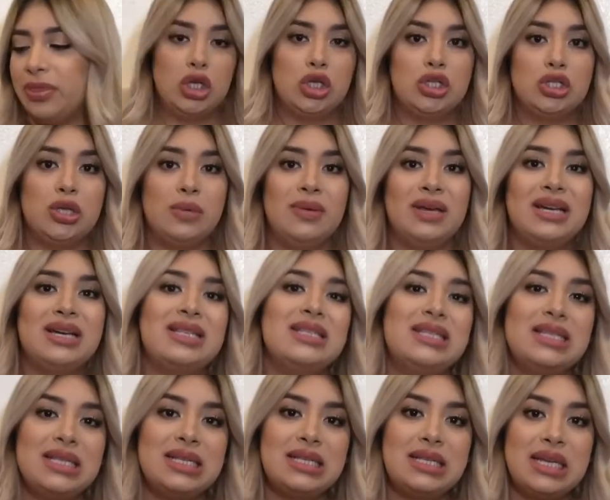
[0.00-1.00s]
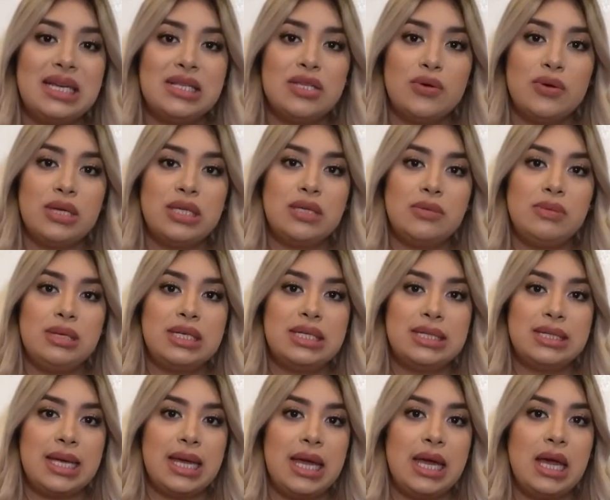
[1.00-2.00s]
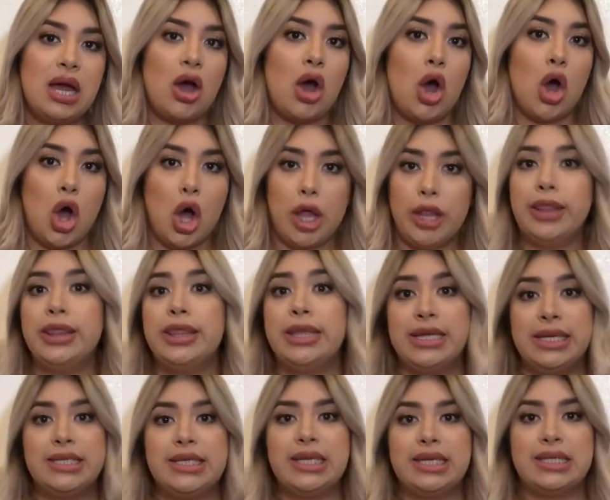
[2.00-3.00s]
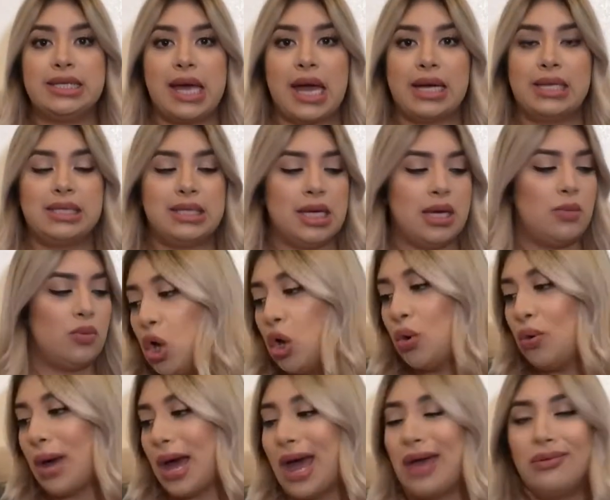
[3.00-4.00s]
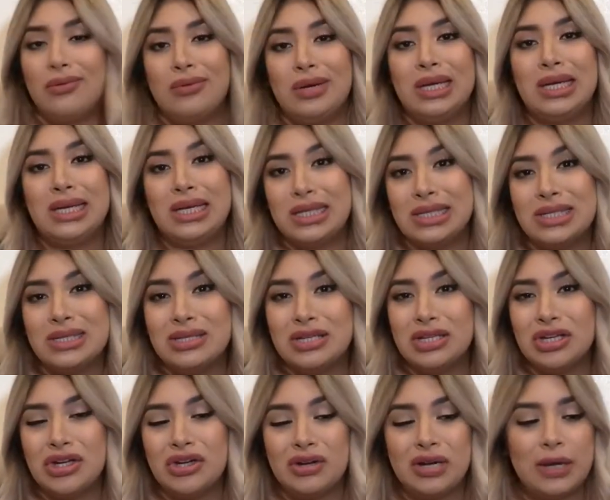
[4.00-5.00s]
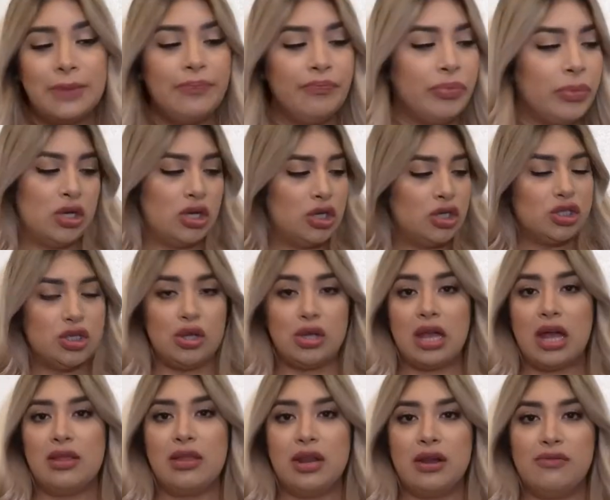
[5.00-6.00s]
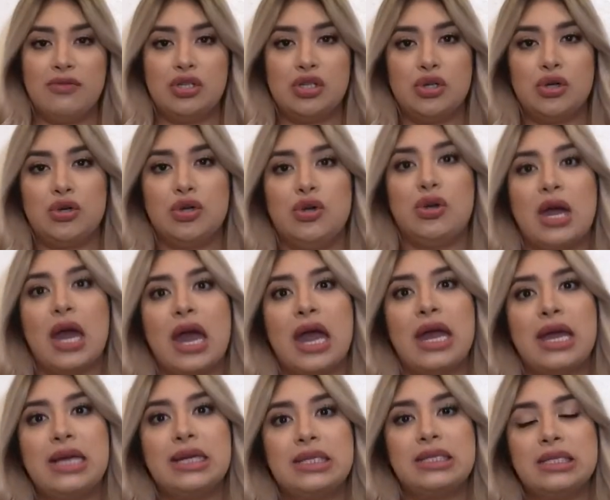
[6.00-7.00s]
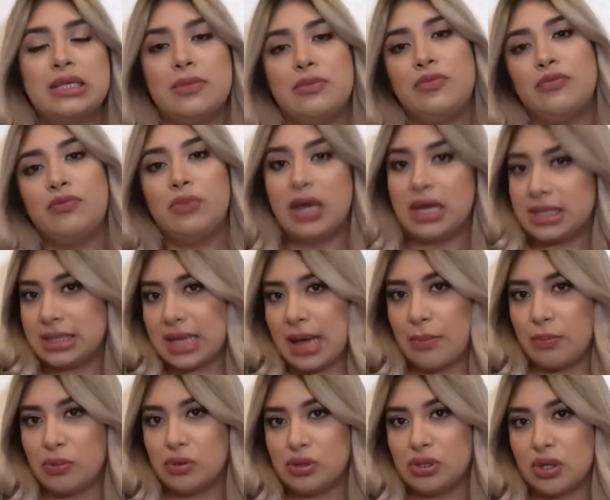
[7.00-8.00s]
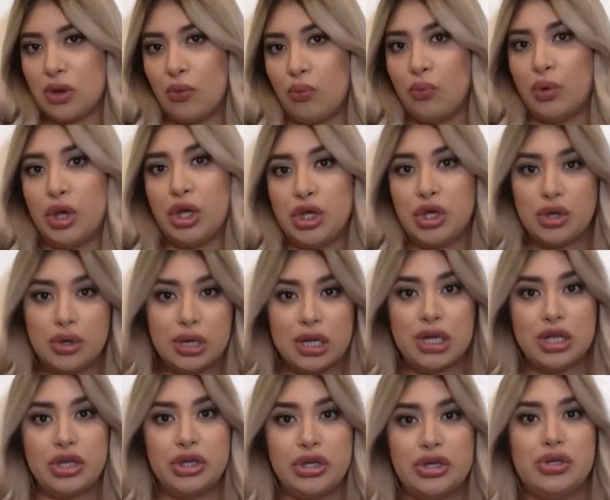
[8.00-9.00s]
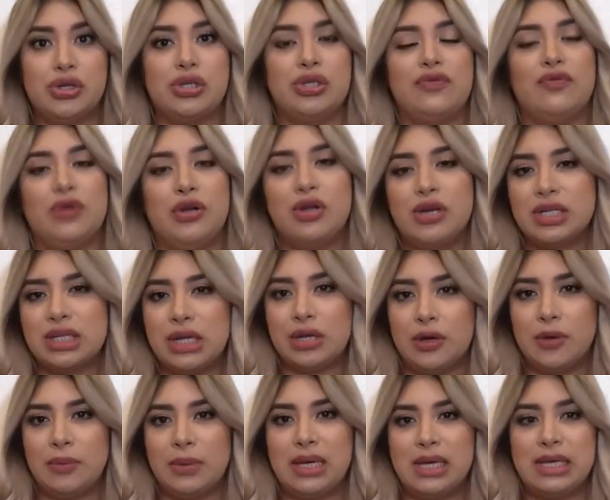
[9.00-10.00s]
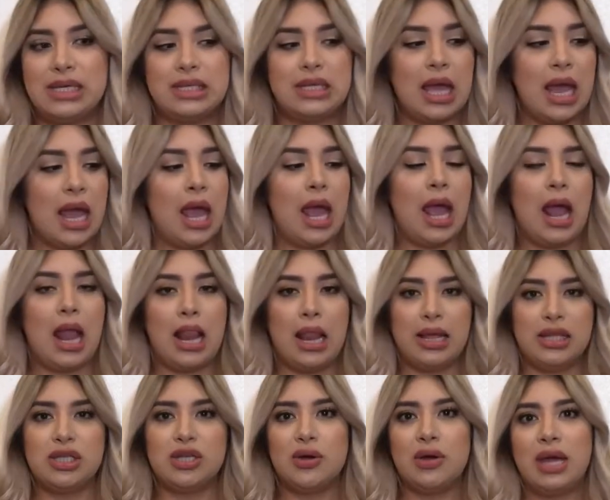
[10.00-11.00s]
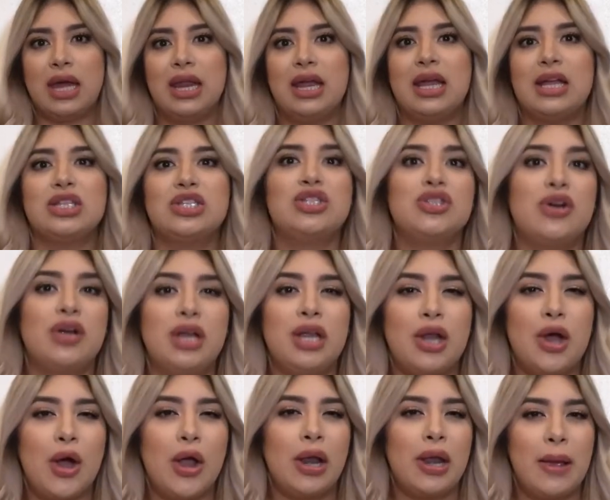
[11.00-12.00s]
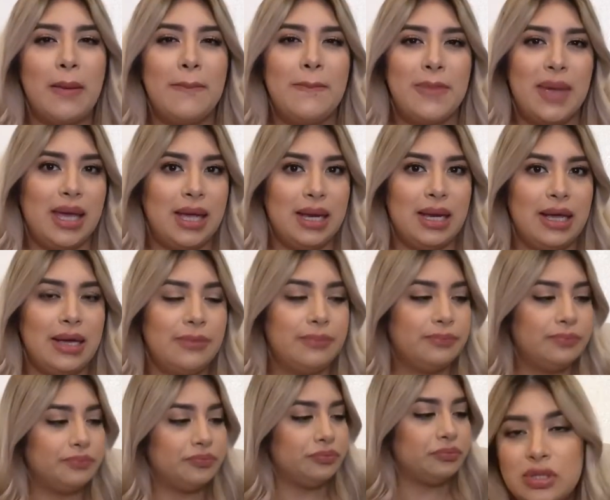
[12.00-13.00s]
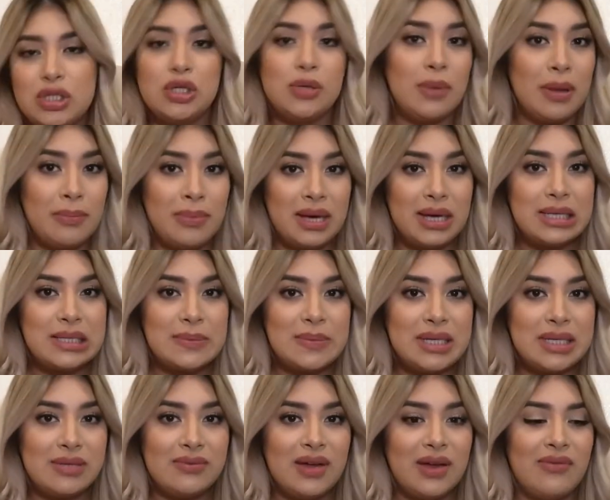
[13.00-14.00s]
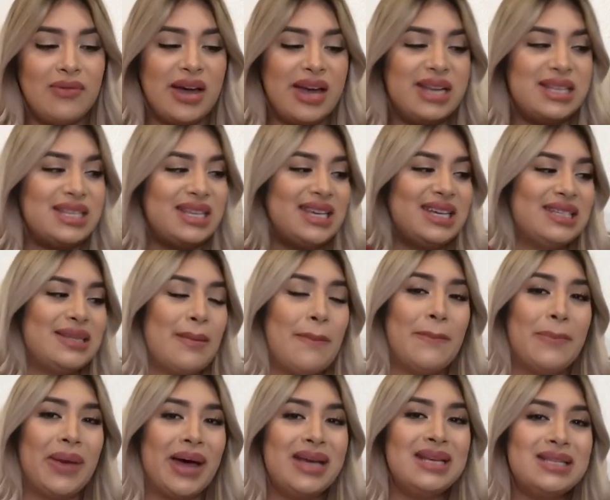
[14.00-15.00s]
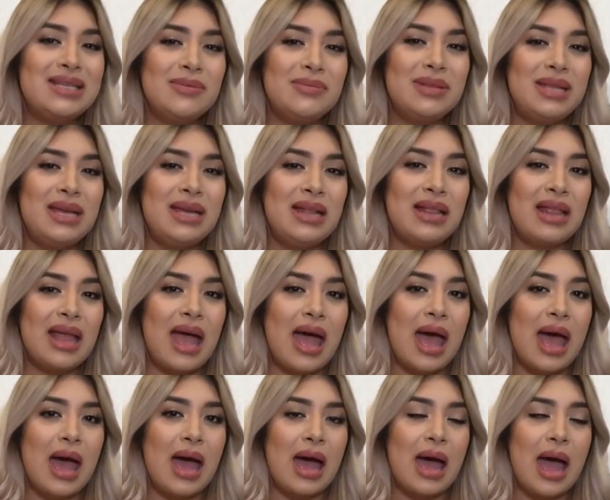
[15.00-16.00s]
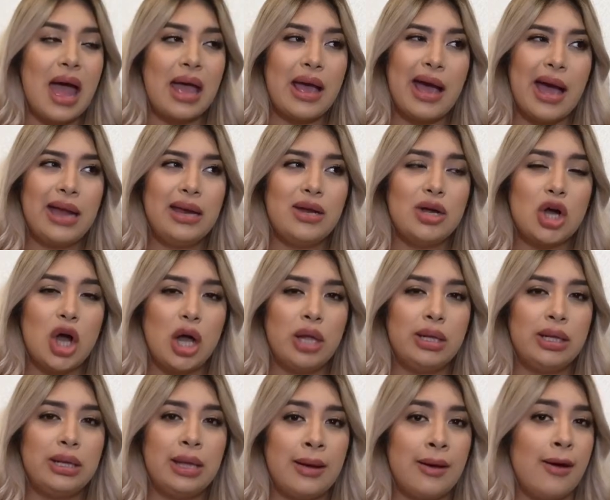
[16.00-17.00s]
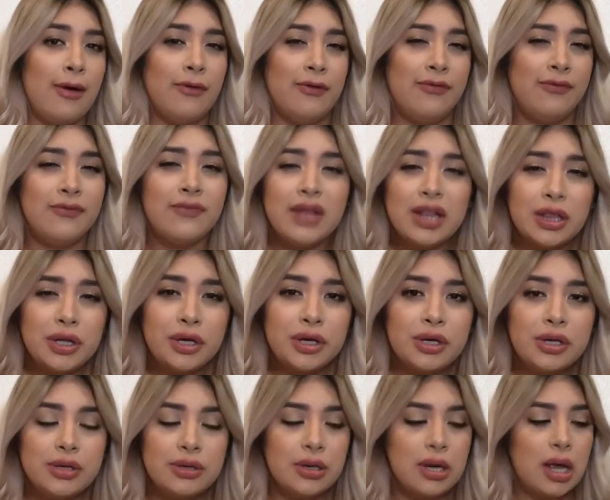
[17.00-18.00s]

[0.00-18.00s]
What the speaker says: So because this is going to be staying on this exact table, I don't really need to secure it. So now that I've showed you guys some examples of what you can use for your centerpiece, let's go ahead and get started on making it. So my biggest piece of advice is buy something that I kind of call it like a filler.